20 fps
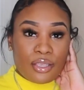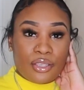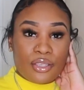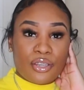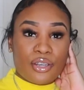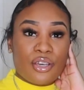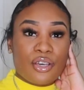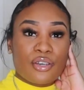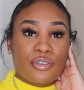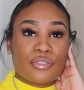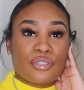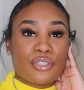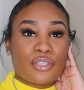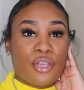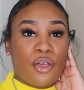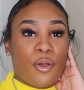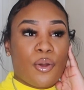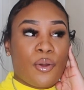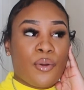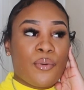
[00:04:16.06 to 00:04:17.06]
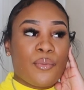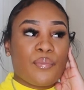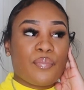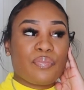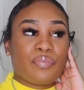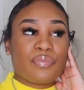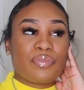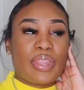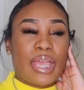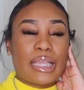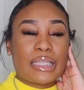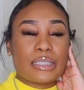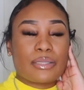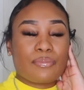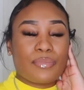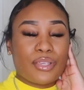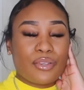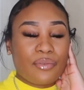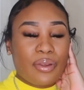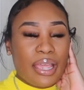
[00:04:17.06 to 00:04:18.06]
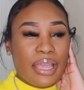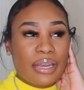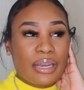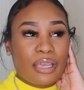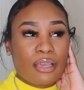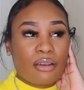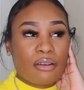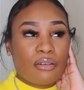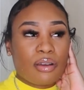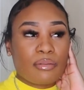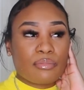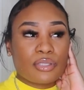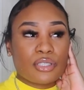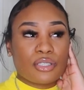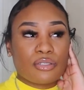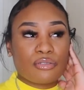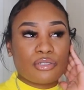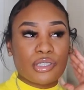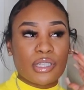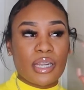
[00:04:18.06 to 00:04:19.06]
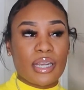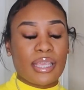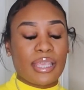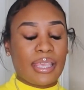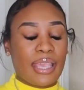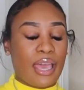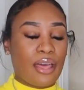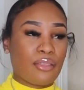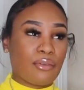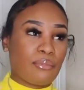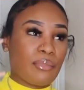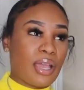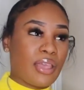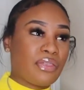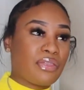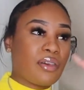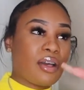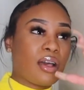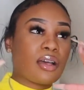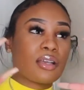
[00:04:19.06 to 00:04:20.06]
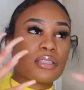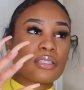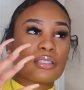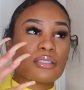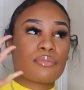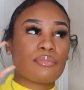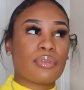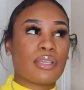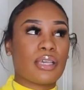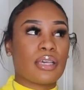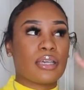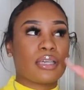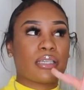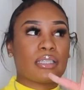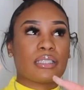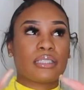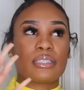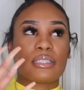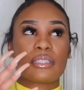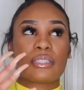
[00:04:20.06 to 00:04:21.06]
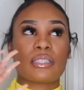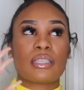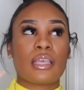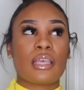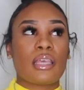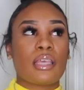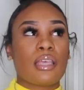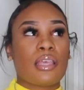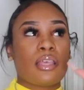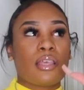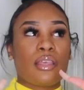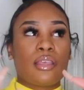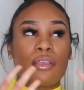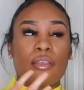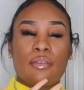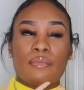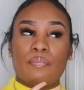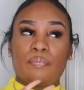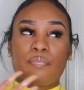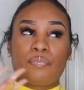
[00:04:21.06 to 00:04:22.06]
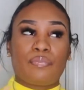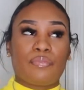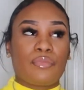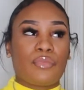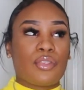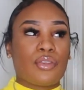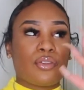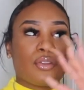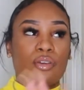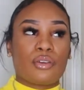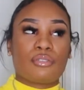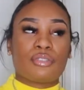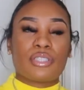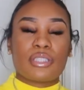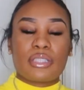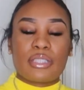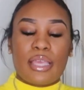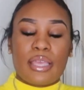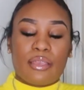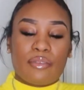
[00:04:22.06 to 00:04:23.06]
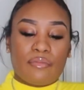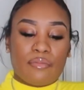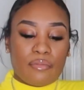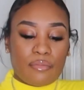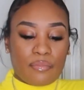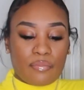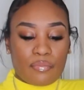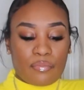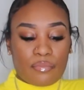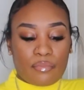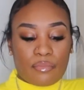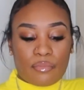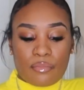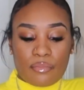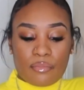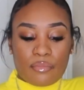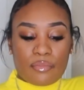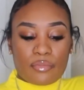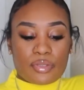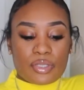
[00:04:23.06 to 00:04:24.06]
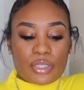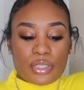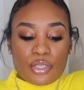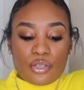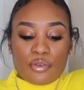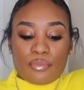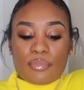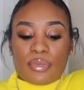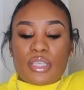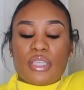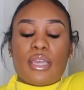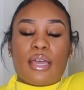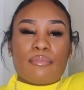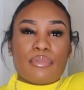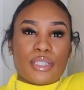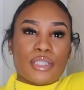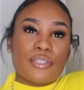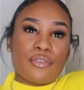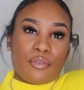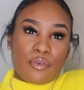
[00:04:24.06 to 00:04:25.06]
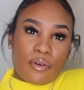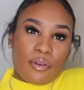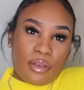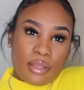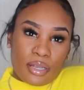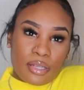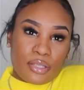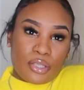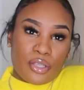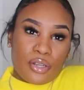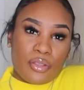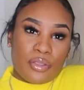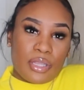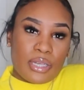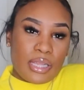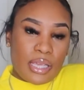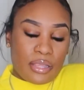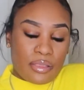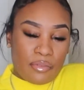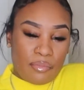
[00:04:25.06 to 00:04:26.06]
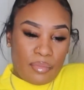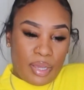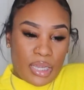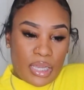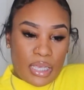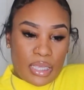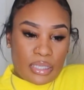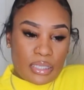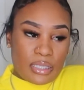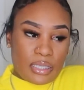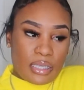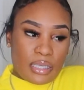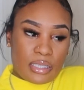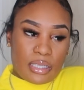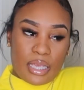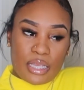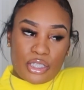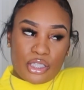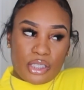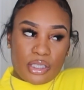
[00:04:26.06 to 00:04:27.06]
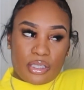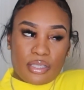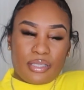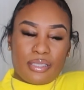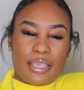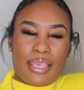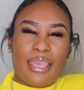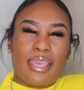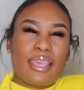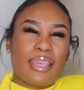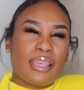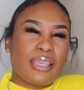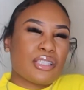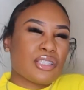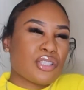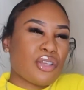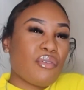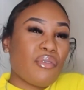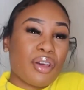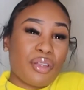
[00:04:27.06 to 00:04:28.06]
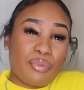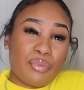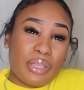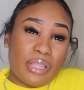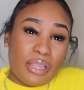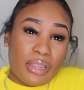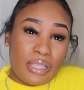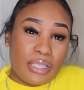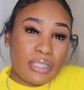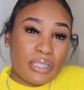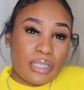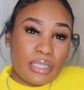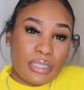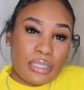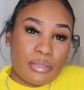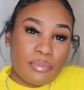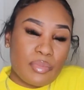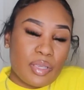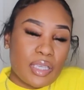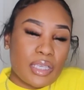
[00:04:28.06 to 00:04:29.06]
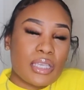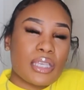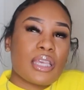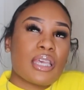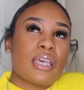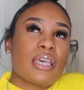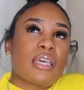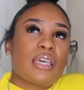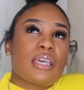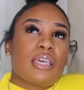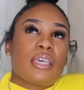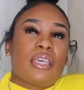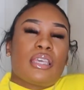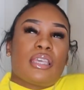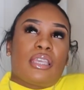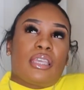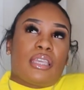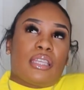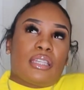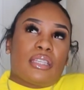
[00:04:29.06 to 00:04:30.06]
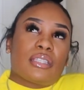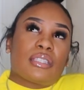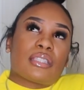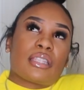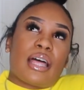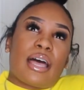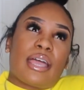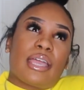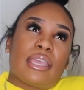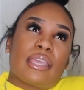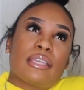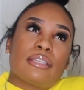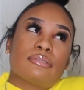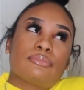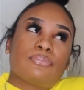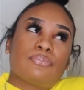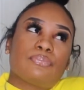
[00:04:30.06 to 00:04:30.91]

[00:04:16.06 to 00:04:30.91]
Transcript: you know. So that's me right now. I'm still trying to gather my thoughts because, you know, just like still me. I'm still on, you know, the death of my cousin, because I just can't. It's so unrealistic to me. And it's like,